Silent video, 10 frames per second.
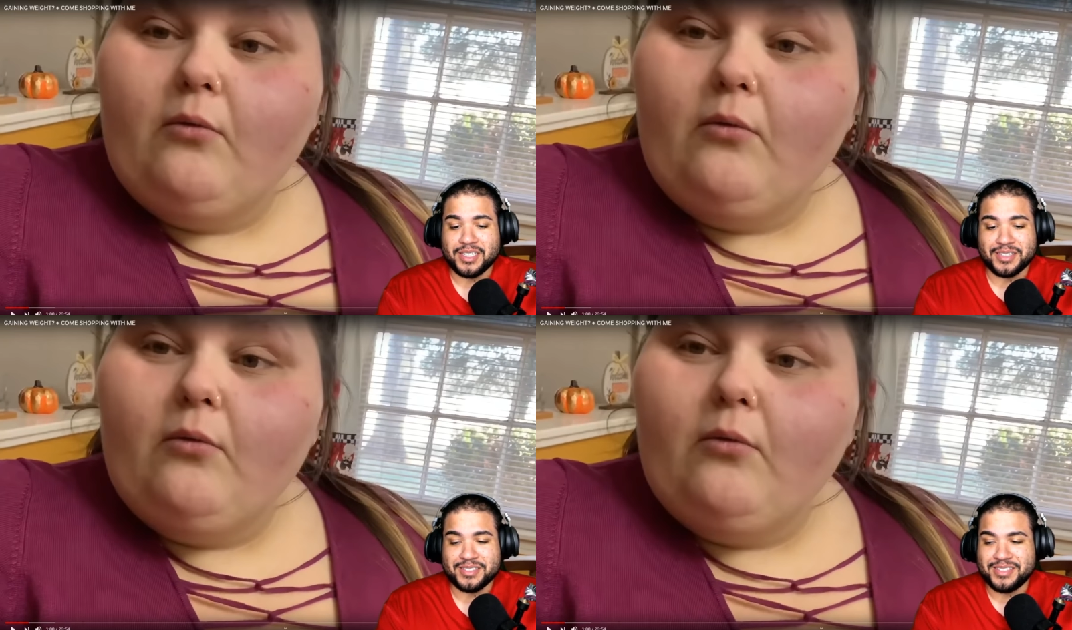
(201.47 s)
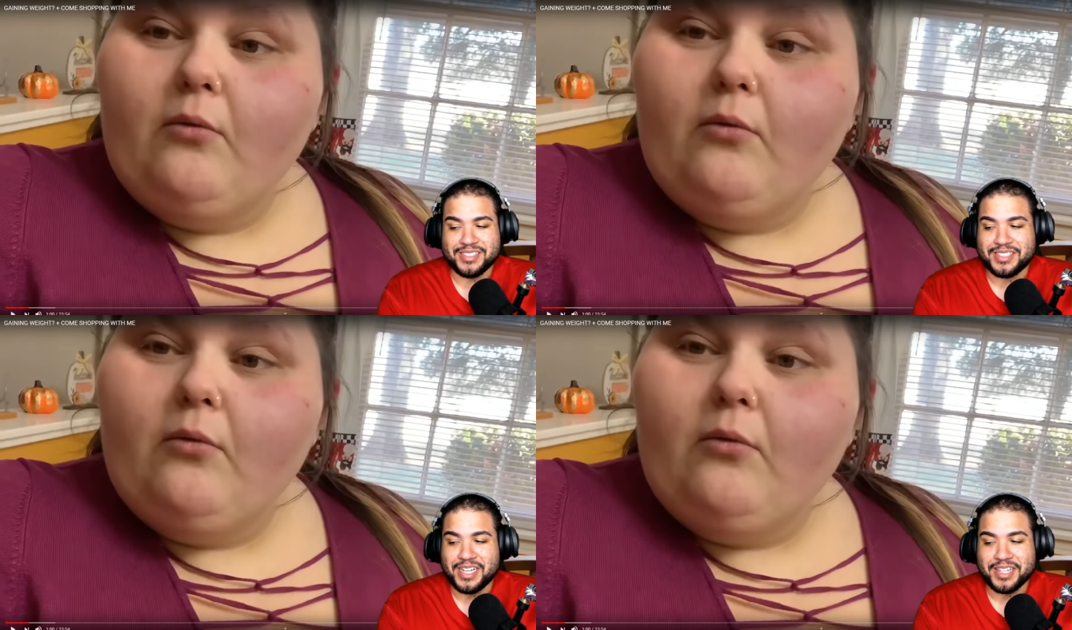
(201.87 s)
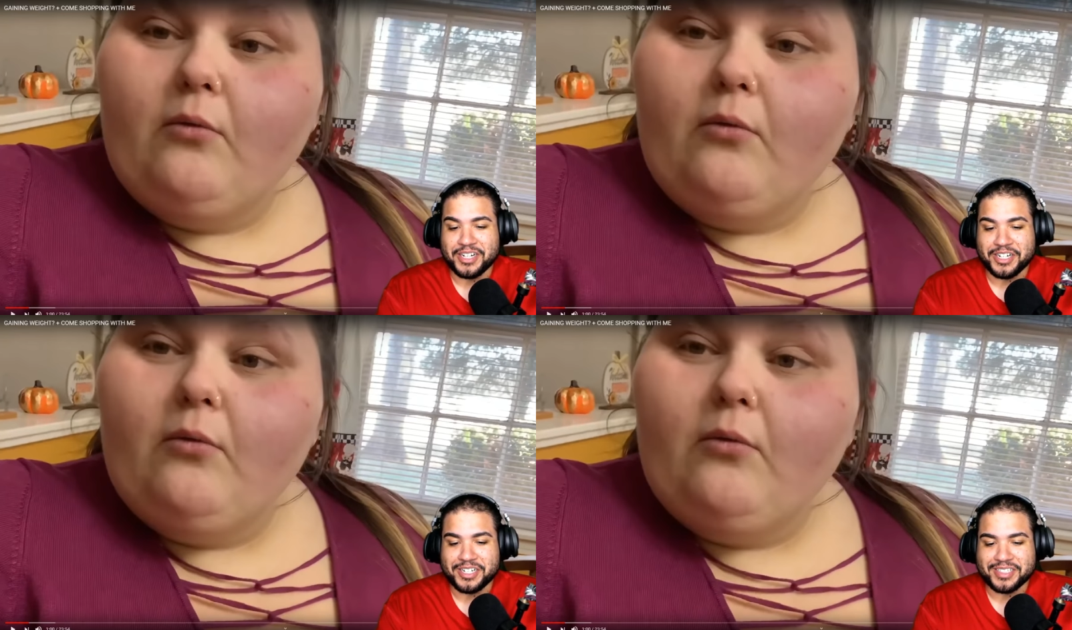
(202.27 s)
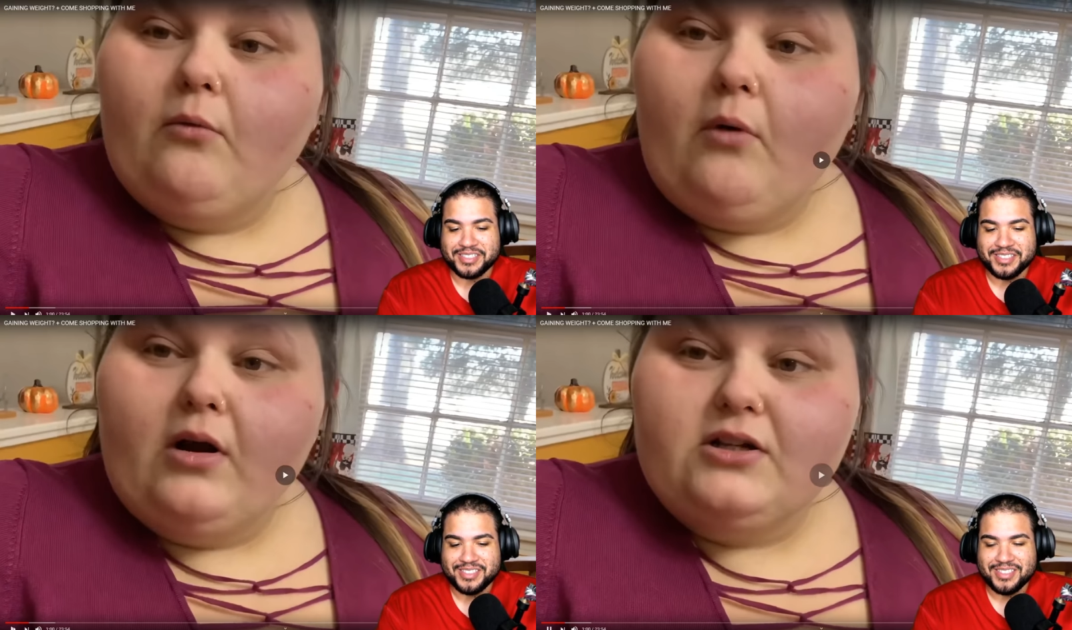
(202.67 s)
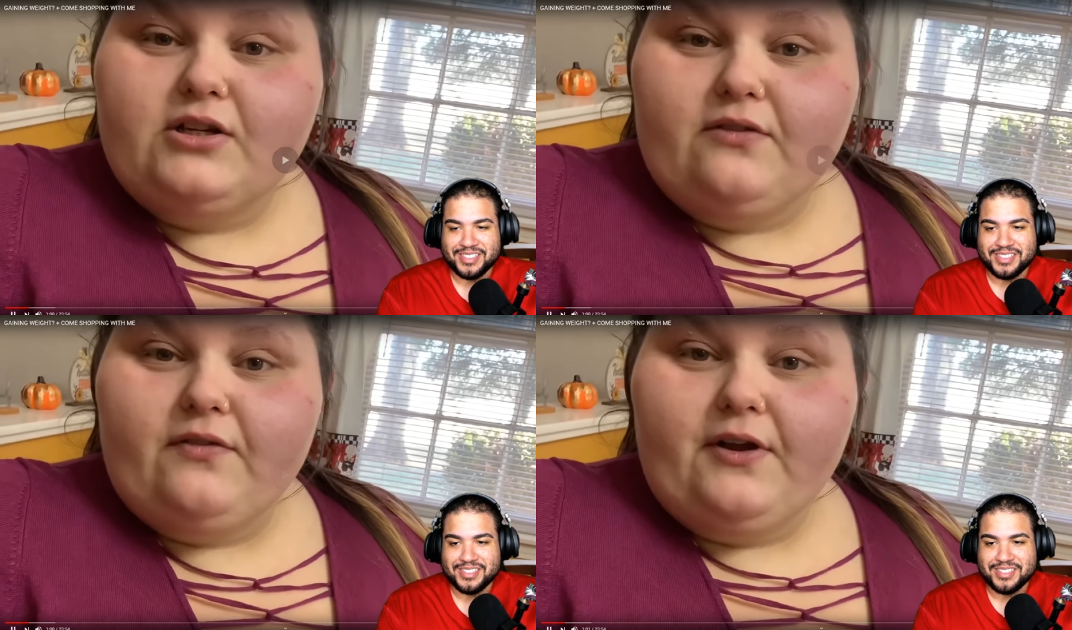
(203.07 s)
Speaker 1: like, it's not that hard.
Speaker 2: It's good
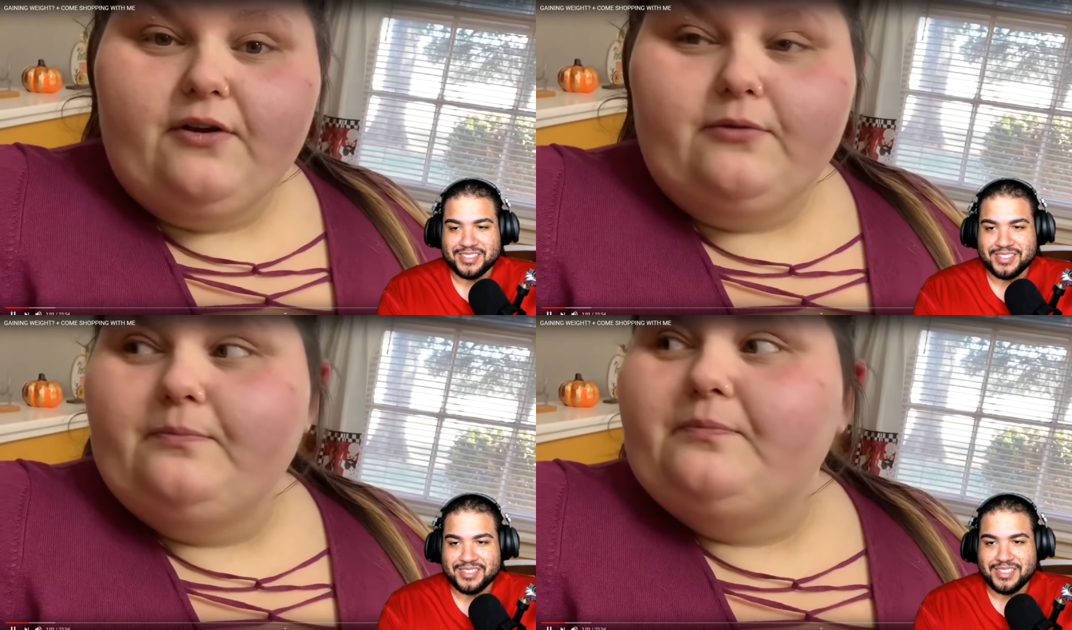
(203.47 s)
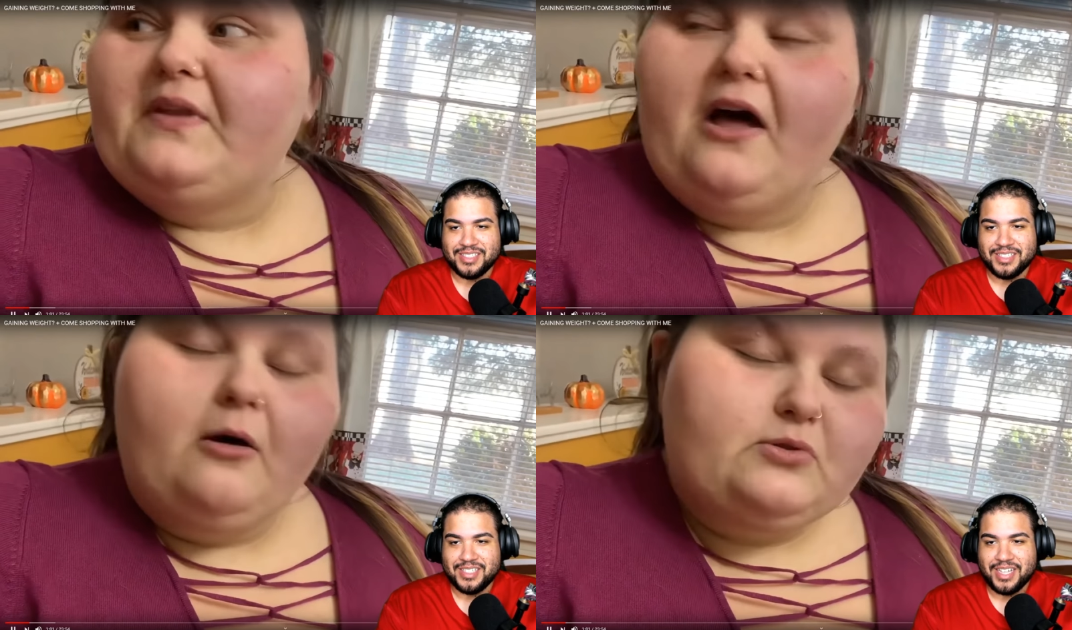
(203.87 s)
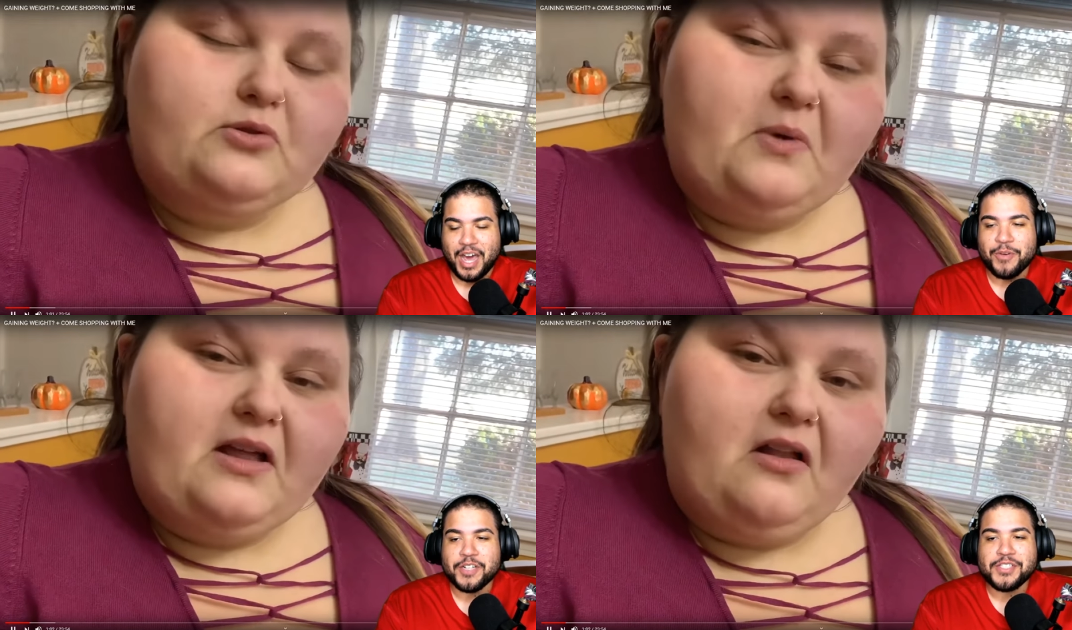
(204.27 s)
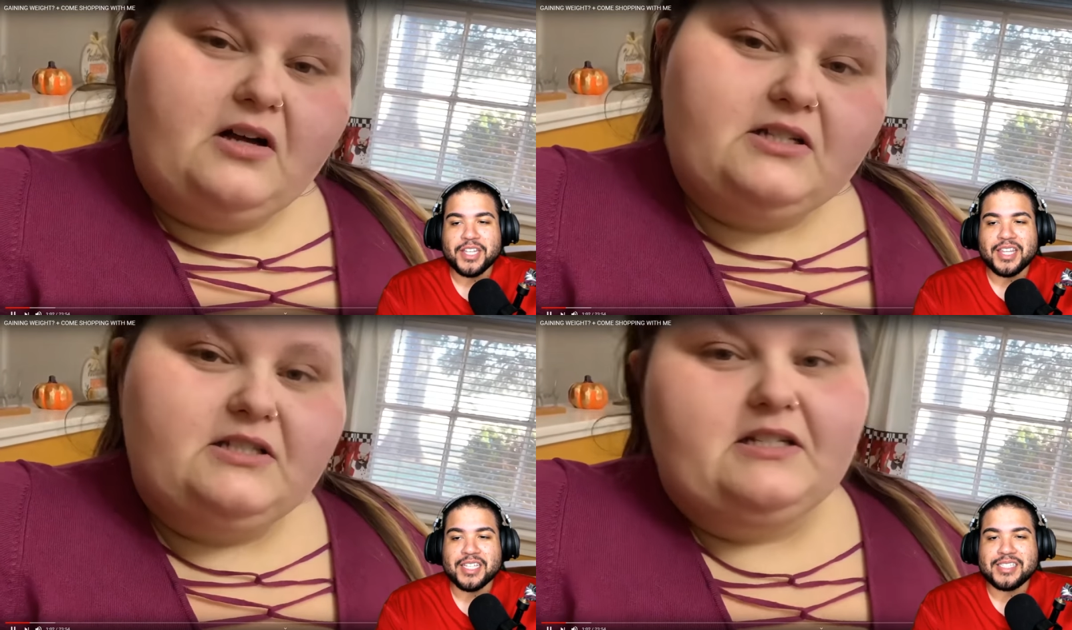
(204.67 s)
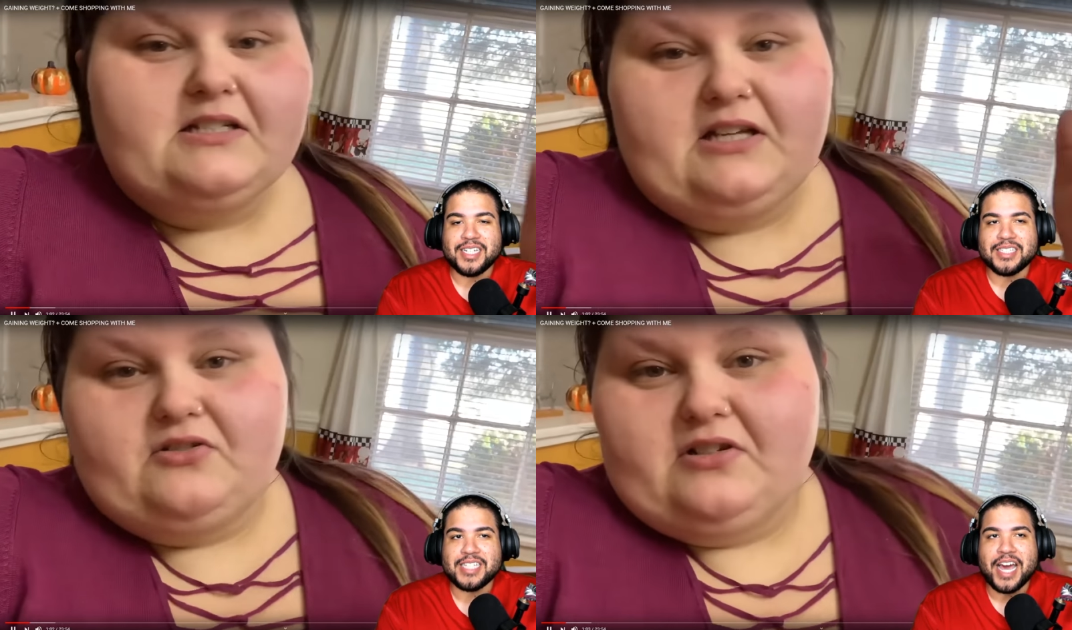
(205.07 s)
for you. Helps with I wonder if she thinks that
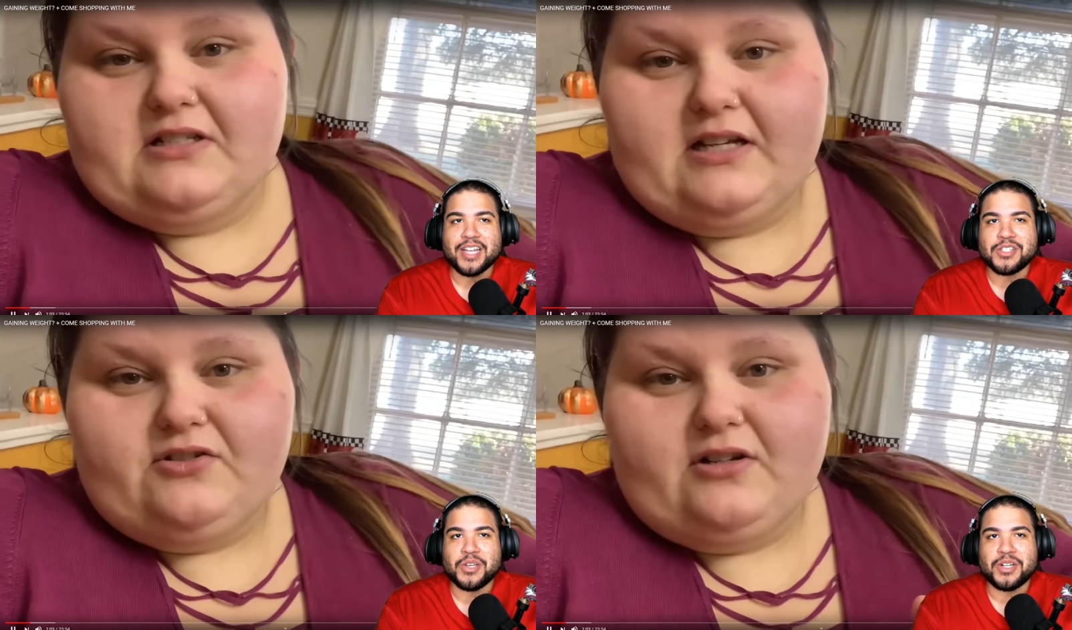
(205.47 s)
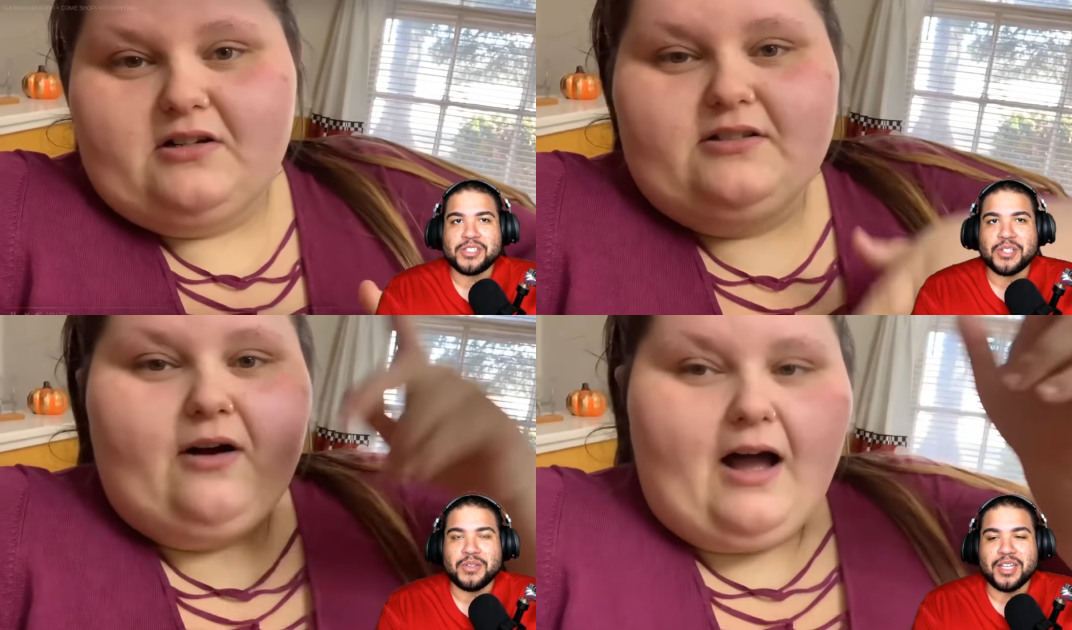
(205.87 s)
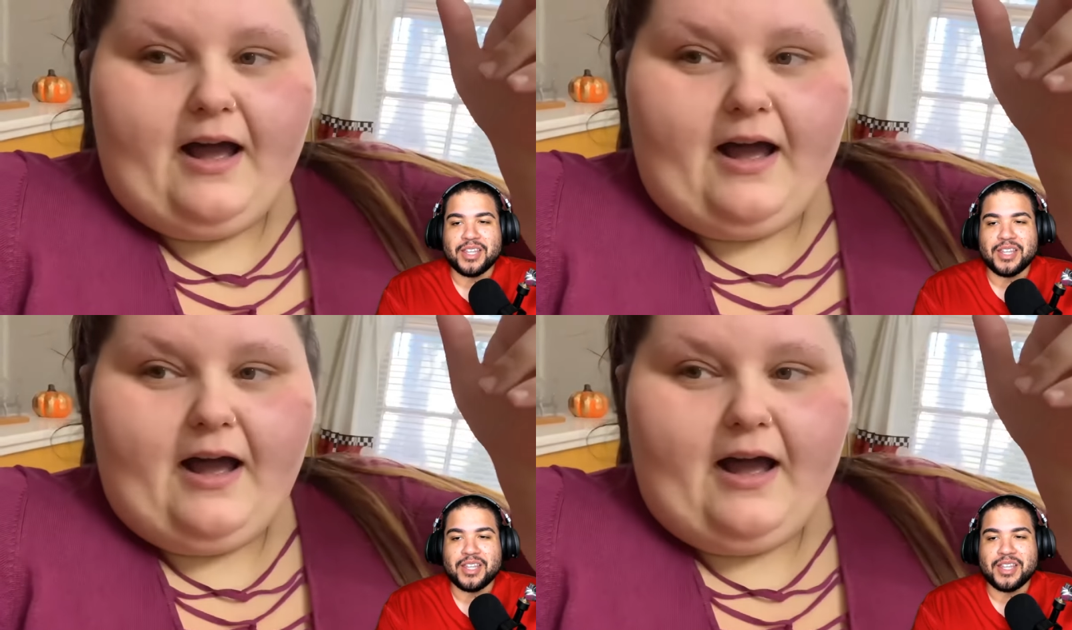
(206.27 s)
cetera, diet soda is the only high.